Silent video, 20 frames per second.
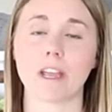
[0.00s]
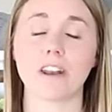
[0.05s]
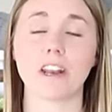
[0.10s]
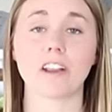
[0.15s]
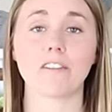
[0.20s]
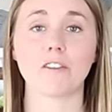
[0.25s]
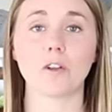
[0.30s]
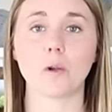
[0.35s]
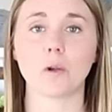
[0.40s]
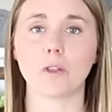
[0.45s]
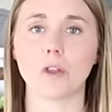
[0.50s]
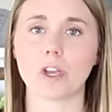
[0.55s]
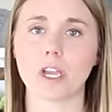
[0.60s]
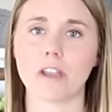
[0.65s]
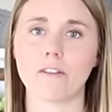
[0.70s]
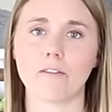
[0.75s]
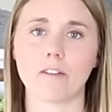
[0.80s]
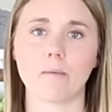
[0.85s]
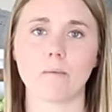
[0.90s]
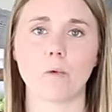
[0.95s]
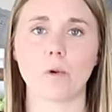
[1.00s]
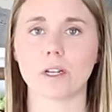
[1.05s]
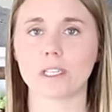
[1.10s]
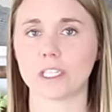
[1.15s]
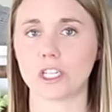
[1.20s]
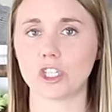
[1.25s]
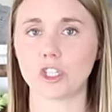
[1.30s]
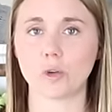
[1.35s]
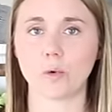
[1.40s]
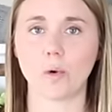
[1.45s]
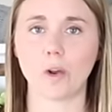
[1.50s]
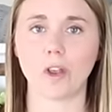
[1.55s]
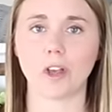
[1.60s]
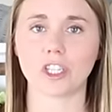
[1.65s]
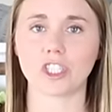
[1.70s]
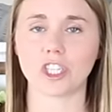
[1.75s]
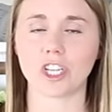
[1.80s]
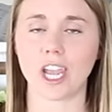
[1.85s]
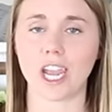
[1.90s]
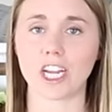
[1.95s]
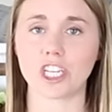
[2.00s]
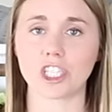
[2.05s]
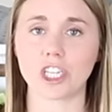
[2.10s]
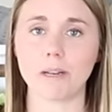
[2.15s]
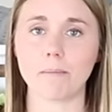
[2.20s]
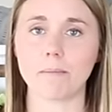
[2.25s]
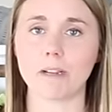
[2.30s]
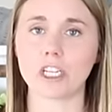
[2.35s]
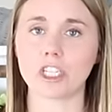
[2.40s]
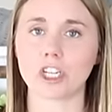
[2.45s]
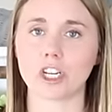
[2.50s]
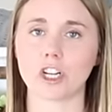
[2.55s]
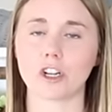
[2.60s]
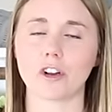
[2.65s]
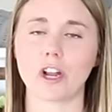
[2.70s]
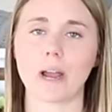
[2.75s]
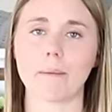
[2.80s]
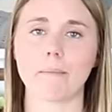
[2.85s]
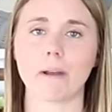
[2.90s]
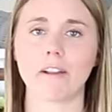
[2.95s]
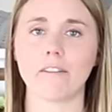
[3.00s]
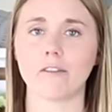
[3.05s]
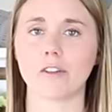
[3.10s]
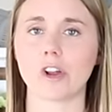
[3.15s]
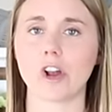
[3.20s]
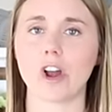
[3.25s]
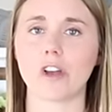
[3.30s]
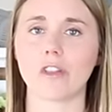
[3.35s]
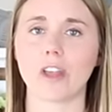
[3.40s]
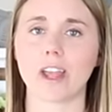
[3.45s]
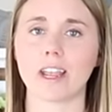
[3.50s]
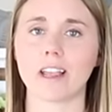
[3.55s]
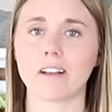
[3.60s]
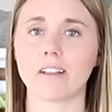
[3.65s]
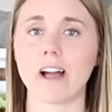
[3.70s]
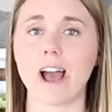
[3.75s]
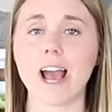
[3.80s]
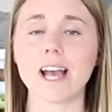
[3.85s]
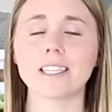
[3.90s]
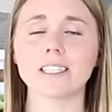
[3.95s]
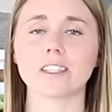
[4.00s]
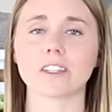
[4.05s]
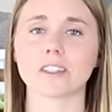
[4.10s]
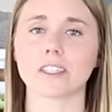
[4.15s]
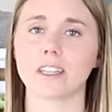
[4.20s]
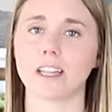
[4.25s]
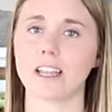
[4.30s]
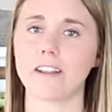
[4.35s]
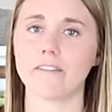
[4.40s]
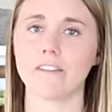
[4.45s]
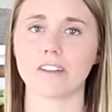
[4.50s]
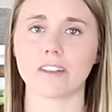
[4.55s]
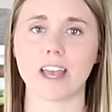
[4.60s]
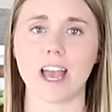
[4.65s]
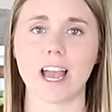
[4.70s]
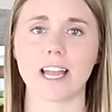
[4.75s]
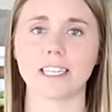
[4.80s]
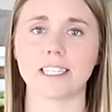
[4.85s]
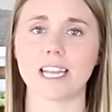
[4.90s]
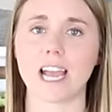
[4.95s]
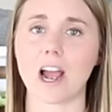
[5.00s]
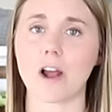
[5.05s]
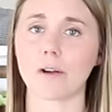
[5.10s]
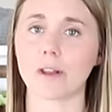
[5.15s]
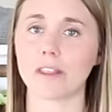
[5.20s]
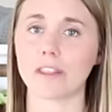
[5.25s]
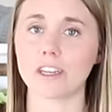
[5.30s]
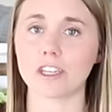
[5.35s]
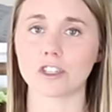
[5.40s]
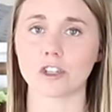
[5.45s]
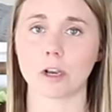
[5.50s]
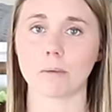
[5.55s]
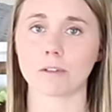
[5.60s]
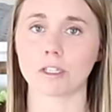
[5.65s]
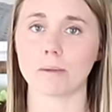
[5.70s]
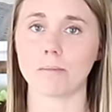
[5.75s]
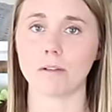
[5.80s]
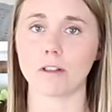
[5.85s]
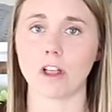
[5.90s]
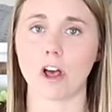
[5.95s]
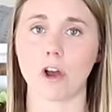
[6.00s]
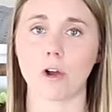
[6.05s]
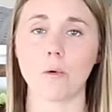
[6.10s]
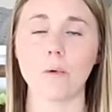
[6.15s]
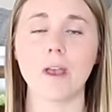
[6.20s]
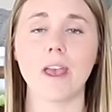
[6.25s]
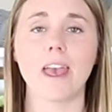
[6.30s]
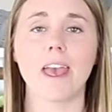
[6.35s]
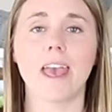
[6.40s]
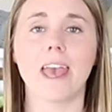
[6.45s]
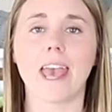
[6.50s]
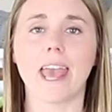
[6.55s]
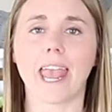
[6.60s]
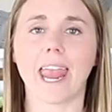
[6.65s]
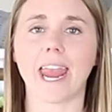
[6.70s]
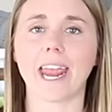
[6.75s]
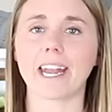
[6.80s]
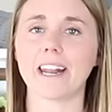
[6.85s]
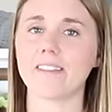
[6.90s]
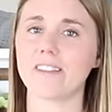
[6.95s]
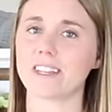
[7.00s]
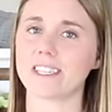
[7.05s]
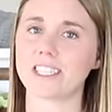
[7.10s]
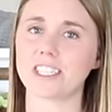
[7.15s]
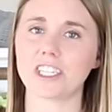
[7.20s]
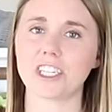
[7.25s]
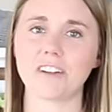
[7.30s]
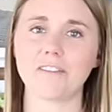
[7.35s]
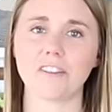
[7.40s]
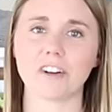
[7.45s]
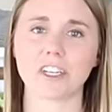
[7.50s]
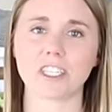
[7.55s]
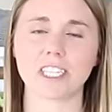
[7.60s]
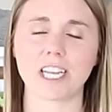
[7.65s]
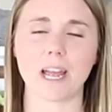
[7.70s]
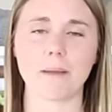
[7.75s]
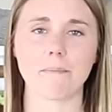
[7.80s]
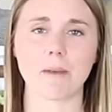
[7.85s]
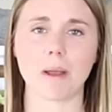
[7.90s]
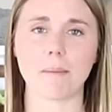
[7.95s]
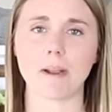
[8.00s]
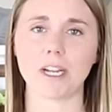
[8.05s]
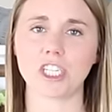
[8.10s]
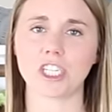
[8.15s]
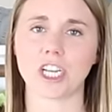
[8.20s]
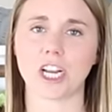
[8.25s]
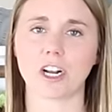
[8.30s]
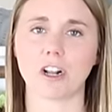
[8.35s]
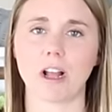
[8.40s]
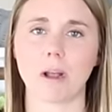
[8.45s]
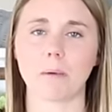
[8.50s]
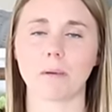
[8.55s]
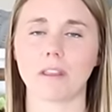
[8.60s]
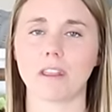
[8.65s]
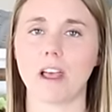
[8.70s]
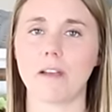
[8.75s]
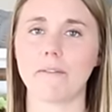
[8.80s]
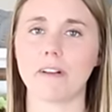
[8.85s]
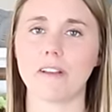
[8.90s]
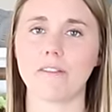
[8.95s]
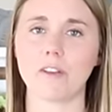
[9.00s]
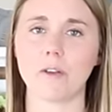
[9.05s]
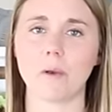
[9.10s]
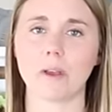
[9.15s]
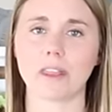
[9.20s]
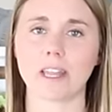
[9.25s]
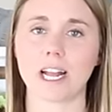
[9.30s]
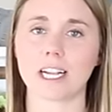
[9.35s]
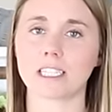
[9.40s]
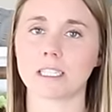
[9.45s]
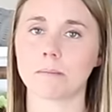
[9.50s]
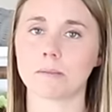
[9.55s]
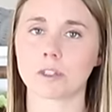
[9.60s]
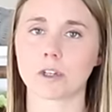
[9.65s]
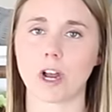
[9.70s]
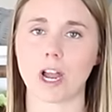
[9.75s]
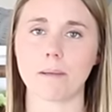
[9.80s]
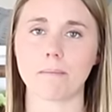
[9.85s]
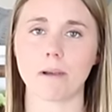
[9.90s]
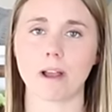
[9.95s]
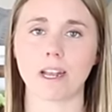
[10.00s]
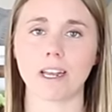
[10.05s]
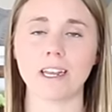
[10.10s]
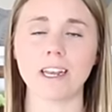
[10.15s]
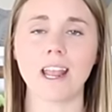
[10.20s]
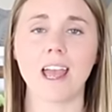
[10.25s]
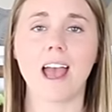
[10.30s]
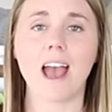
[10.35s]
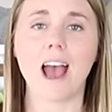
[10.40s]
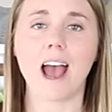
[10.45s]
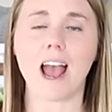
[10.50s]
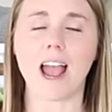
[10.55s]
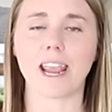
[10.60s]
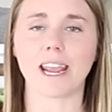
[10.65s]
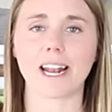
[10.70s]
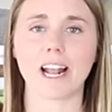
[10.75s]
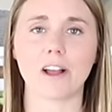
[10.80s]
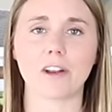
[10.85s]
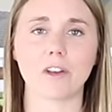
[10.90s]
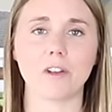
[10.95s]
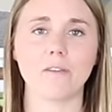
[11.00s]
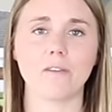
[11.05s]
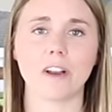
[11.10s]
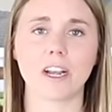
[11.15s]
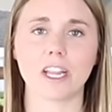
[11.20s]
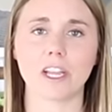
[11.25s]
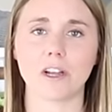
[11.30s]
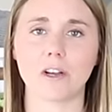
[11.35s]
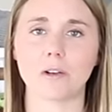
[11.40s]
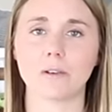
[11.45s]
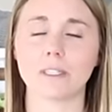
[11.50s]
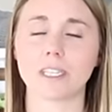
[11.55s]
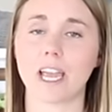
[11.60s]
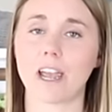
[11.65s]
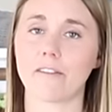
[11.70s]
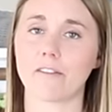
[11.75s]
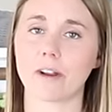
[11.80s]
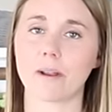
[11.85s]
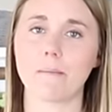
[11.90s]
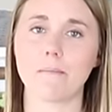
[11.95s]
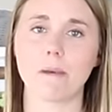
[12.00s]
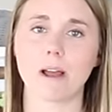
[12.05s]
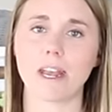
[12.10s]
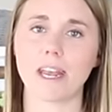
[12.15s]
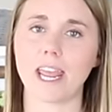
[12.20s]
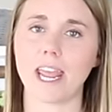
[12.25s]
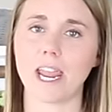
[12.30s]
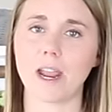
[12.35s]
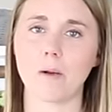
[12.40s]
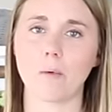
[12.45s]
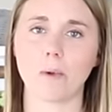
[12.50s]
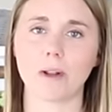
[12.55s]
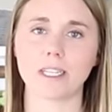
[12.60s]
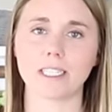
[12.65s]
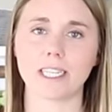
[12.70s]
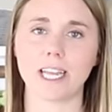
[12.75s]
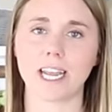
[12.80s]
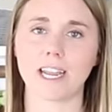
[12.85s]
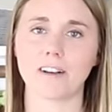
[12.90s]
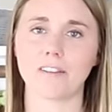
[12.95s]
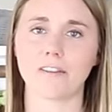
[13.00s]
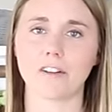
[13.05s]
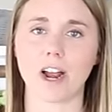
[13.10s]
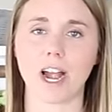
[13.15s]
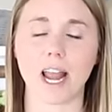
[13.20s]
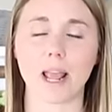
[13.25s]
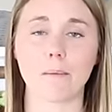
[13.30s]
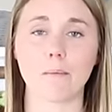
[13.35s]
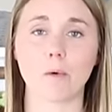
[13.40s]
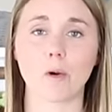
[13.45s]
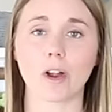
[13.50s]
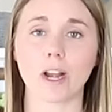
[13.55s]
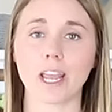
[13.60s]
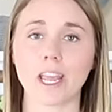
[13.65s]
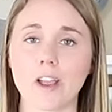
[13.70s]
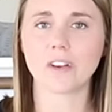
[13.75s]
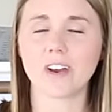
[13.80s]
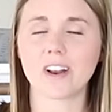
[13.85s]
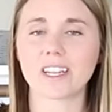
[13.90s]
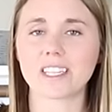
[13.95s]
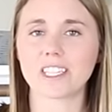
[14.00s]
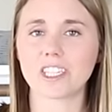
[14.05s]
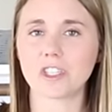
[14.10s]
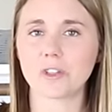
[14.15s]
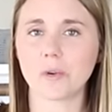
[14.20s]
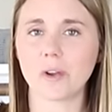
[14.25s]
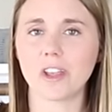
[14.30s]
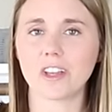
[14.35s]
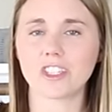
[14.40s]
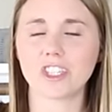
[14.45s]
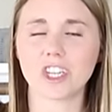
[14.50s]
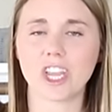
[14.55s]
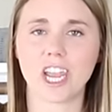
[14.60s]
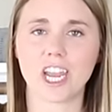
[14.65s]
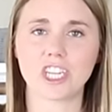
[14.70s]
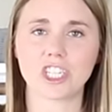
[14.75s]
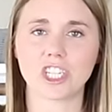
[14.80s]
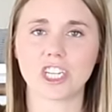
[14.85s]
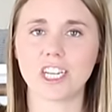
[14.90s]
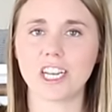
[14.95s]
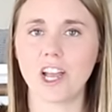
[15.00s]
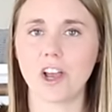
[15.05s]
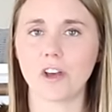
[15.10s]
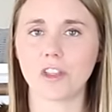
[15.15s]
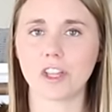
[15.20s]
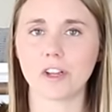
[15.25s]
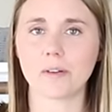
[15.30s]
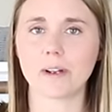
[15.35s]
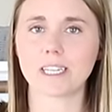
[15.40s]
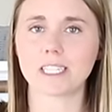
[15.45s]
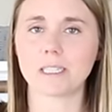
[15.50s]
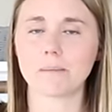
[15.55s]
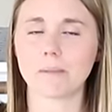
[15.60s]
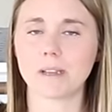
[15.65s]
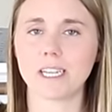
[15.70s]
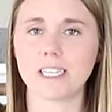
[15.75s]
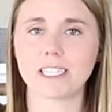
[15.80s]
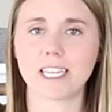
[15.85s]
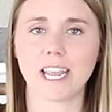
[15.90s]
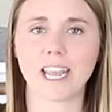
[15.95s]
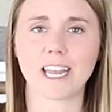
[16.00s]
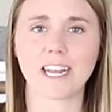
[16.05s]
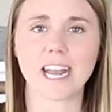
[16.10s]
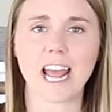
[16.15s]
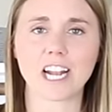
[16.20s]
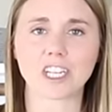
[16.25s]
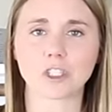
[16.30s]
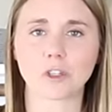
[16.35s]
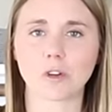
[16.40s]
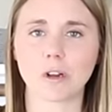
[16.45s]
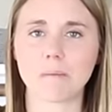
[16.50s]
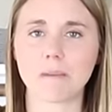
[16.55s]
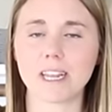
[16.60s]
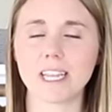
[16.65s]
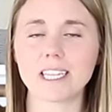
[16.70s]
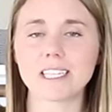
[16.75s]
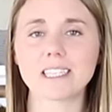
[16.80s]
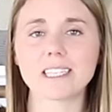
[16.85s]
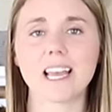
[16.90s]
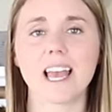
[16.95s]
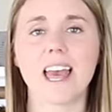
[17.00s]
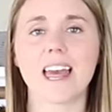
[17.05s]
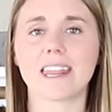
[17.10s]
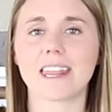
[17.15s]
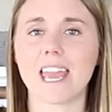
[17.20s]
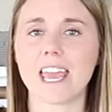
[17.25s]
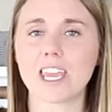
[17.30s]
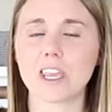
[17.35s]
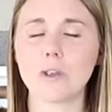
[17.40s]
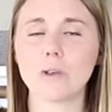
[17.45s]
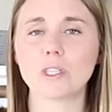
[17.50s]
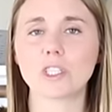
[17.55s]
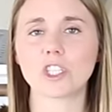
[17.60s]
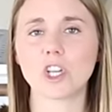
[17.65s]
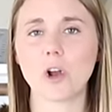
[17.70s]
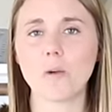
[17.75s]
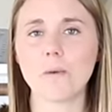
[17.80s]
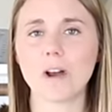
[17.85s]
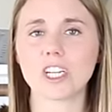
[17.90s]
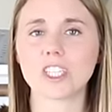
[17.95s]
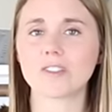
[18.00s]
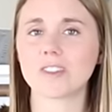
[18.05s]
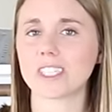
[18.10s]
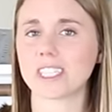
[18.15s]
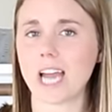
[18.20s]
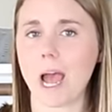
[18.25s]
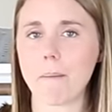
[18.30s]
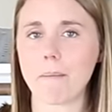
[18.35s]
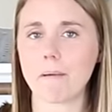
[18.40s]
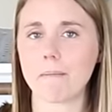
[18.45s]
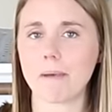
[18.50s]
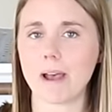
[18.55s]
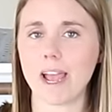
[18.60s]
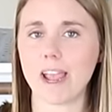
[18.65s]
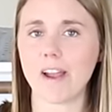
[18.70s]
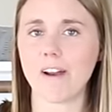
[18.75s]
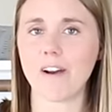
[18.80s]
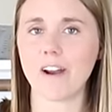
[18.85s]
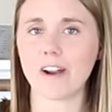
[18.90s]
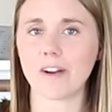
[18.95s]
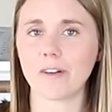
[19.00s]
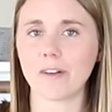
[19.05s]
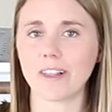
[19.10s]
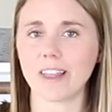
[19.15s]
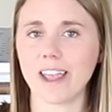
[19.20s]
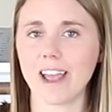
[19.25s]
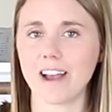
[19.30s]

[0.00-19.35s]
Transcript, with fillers: And if you are looking for more essential oil education, be sure to grab my free online class. There's a link for that down in the description below. And if this is your first time by my channel, I would love it if you hit that subscribe button. I get out new videos every Monday, Wednesday, and Friday morning on essential oil education, healthy recipes, and natural remedies. Thank you so much for stopping by our Oily